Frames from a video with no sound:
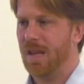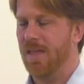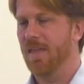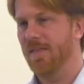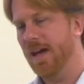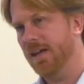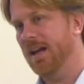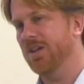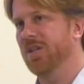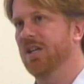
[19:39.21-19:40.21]
and that, that
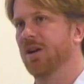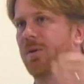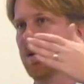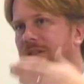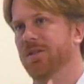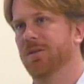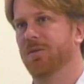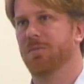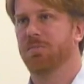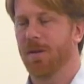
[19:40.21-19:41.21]
can actually go
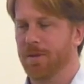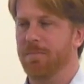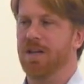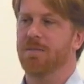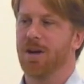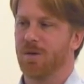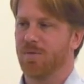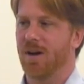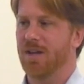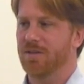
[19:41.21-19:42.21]
into probably medium
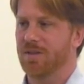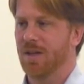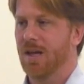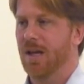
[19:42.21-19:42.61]
enterprise